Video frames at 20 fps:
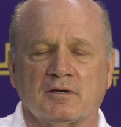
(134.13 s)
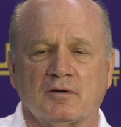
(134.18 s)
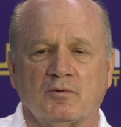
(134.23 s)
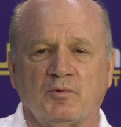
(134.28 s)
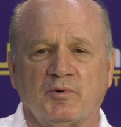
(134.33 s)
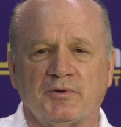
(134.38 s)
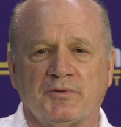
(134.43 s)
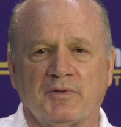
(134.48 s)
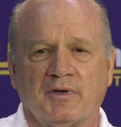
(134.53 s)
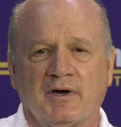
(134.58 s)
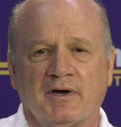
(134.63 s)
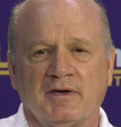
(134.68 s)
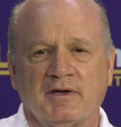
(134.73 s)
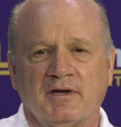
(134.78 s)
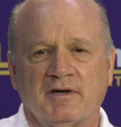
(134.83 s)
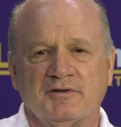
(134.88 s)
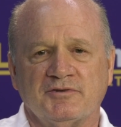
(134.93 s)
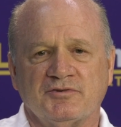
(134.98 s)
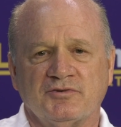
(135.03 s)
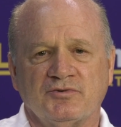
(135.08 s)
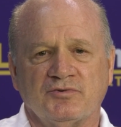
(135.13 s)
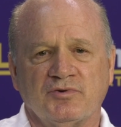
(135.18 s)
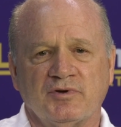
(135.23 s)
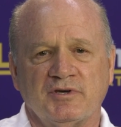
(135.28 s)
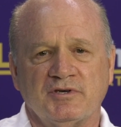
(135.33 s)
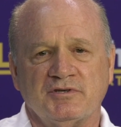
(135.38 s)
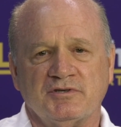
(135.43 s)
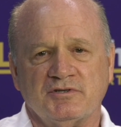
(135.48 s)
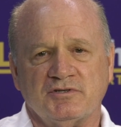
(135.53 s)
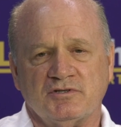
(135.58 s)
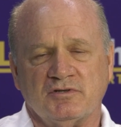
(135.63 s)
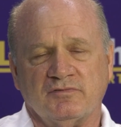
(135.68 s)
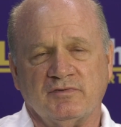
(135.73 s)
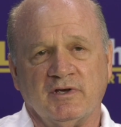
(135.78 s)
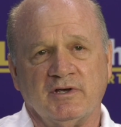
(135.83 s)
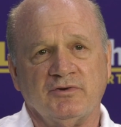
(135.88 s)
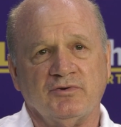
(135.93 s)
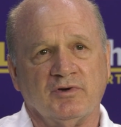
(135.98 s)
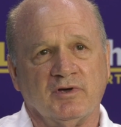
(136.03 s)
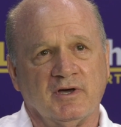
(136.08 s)
with high concentrations of
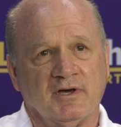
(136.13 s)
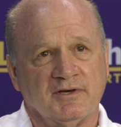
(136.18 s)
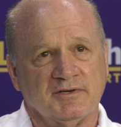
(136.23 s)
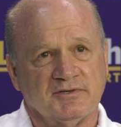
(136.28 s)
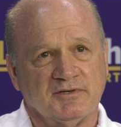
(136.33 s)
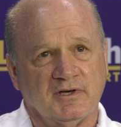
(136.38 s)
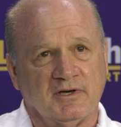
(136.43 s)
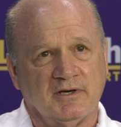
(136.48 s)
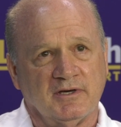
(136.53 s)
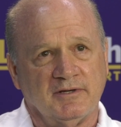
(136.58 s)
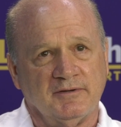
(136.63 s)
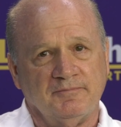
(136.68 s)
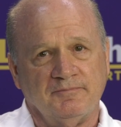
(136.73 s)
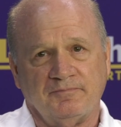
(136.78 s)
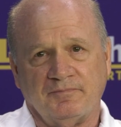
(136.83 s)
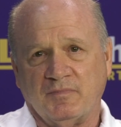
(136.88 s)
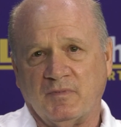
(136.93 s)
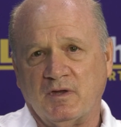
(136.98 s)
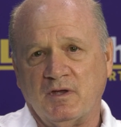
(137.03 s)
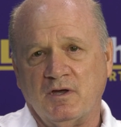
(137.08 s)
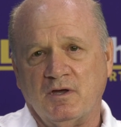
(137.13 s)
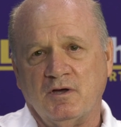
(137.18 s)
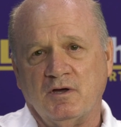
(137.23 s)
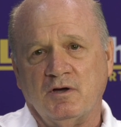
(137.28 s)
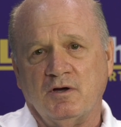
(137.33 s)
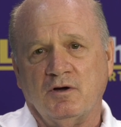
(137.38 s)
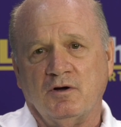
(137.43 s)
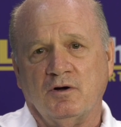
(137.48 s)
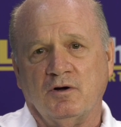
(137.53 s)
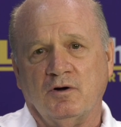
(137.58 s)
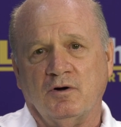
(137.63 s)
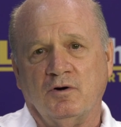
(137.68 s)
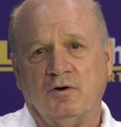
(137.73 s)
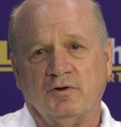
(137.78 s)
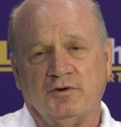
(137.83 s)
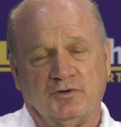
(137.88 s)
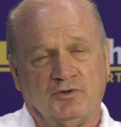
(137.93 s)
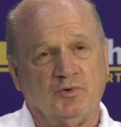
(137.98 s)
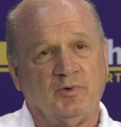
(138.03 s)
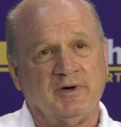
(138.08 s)
nitric oxide
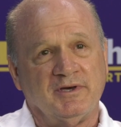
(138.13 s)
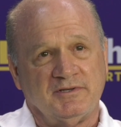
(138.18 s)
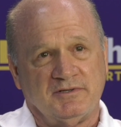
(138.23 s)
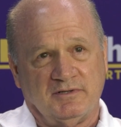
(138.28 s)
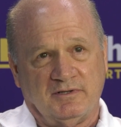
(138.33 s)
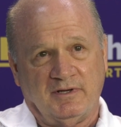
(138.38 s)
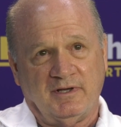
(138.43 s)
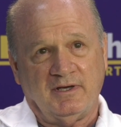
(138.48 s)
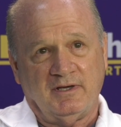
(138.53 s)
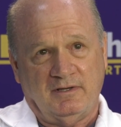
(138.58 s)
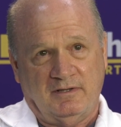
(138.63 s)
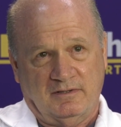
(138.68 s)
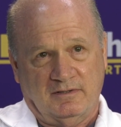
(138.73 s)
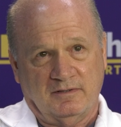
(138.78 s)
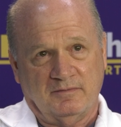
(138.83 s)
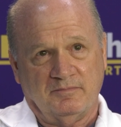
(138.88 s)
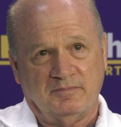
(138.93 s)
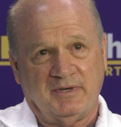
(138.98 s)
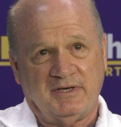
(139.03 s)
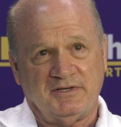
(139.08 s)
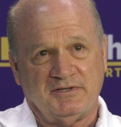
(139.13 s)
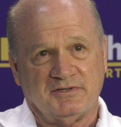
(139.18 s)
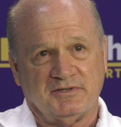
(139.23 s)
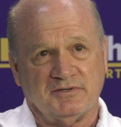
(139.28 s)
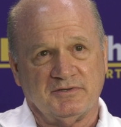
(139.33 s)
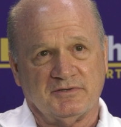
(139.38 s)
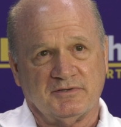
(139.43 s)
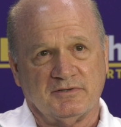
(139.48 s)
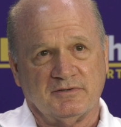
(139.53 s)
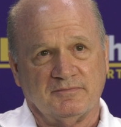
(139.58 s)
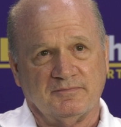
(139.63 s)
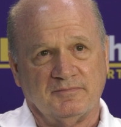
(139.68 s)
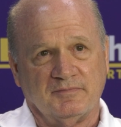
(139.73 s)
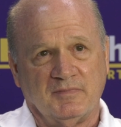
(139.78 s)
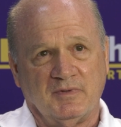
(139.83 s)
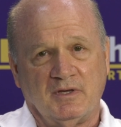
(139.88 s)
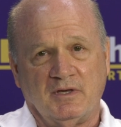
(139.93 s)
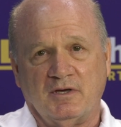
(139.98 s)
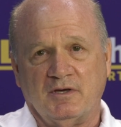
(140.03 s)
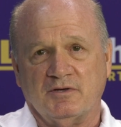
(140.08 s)
on a twice a day basis.
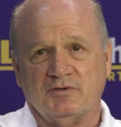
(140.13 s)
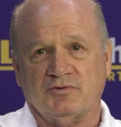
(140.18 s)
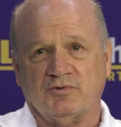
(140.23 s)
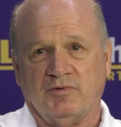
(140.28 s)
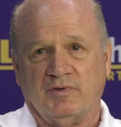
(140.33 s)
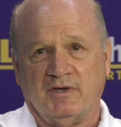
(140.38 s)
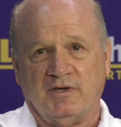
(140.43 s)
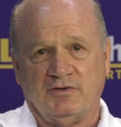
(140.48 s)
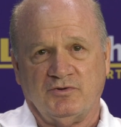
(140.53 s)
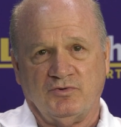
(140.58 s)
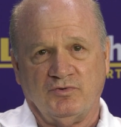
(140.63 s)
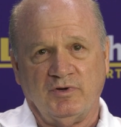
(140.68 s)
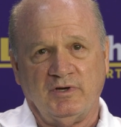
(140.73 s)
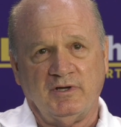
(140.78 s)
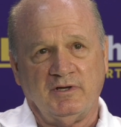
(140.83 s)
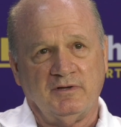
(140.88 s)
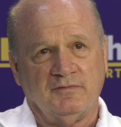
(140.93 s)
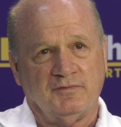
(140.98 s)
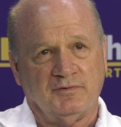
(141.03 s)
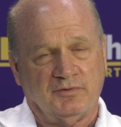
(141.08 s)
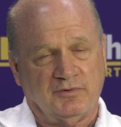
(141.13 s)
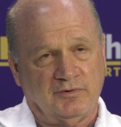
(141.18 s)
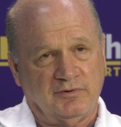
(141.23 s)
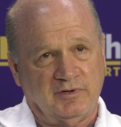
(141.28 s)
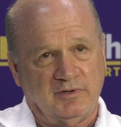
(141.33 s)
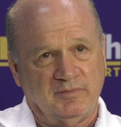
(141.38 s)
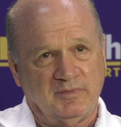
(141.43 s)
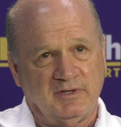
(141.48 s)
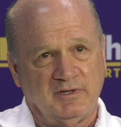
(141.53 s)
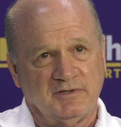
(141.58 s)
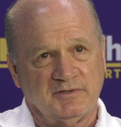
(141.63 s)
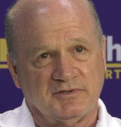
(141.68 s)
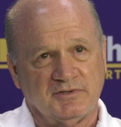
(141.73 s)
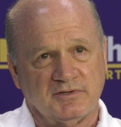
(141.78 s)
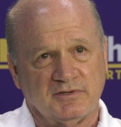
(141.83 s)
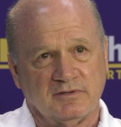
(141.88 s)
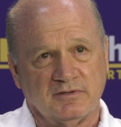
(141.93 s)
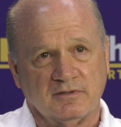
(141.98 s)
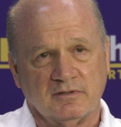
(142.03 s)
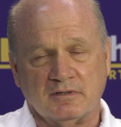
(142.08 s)
So they get treated for 30
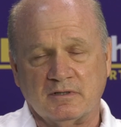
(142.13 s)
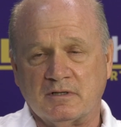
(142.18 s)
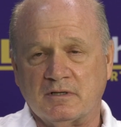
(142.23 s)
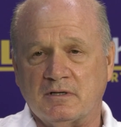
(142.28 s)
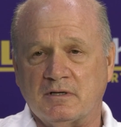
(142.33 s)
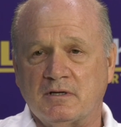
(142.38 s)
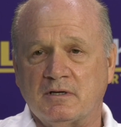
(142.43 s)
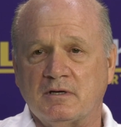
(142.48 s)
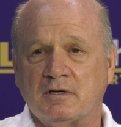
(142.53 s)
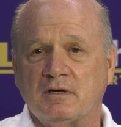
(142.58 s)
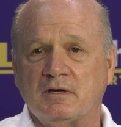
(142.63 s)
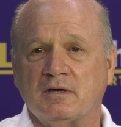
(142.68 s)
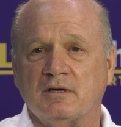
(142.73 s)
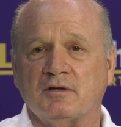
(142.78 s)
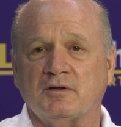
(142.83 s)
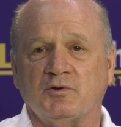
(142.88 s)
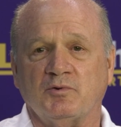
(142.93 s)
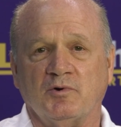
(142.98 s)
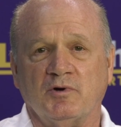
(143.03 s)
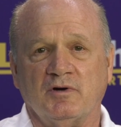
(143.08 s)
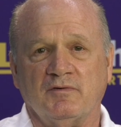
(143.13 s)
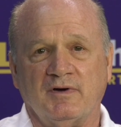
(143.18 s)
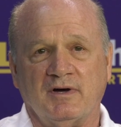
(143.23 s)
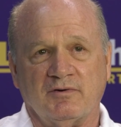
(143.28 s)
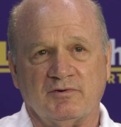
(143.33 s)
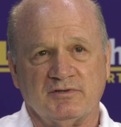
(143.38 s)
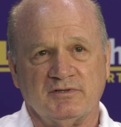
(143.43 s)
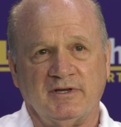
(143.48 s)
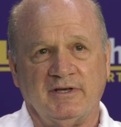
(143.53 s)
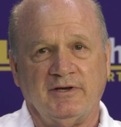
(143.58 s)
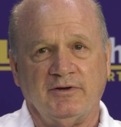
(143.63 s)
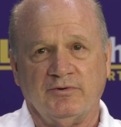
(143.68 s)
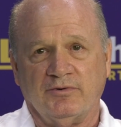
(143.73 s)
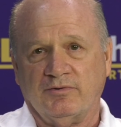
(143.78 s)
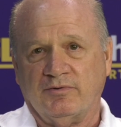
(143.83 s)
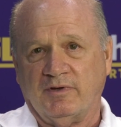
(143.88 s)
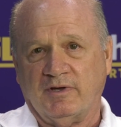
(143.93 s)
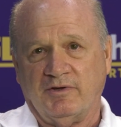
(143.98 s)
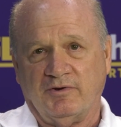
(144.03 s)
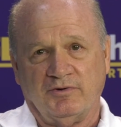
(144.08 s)
minutes. 12 hours
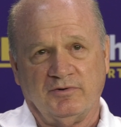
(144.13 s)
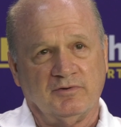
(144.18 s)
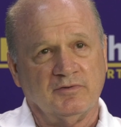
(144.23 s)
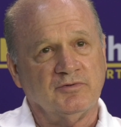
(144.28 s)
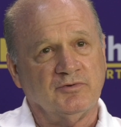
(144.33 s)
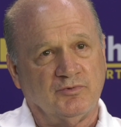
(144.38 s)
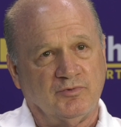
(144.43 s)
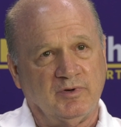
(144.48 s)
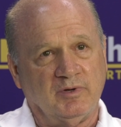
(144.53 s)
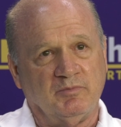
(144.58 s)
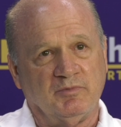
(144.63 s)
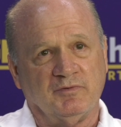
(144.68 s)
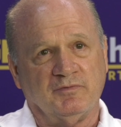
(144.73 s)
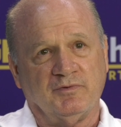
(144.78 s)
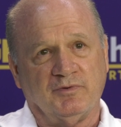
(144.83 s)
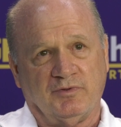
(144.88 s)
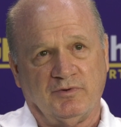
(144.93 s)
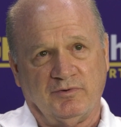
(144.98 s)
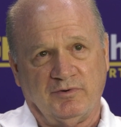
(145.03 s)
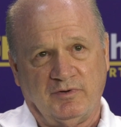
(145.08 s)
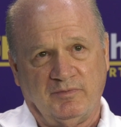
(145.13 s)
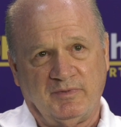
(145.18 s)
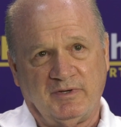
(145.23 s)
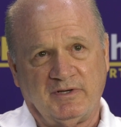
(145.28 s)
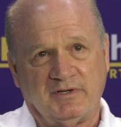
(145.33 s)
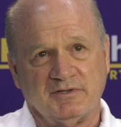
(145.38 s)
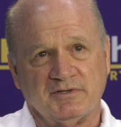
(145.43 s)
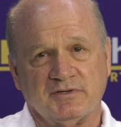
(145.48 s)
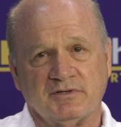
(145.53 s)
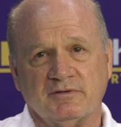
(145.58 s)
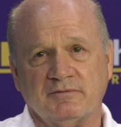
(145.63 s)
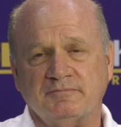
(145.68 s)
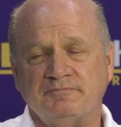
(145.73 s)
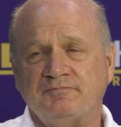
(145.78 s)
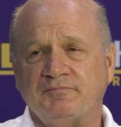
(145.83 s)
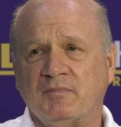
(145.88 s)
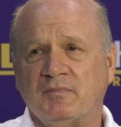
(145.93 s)
later, they get another treatment for 30 minutes.